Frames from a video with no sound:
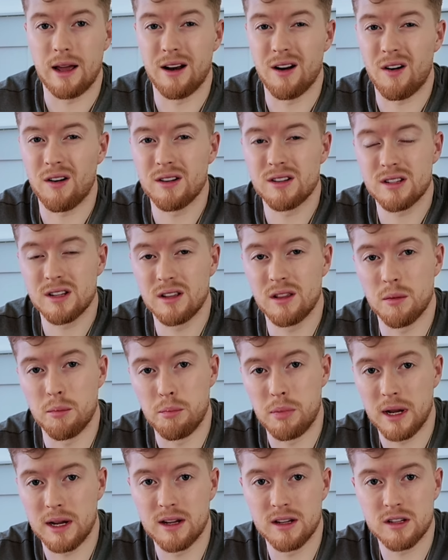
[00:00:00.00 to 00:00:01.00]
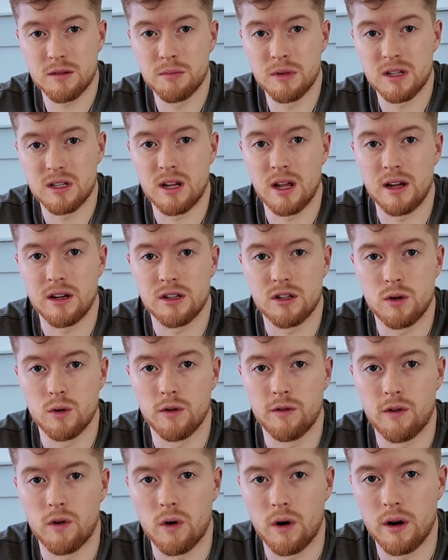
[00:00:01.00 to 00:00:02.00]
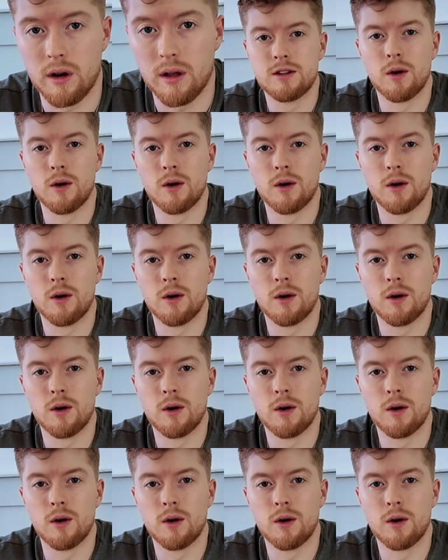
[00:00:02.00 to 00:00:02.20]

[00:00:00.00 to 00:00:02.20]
and honestly the biggest mistakes to avoid.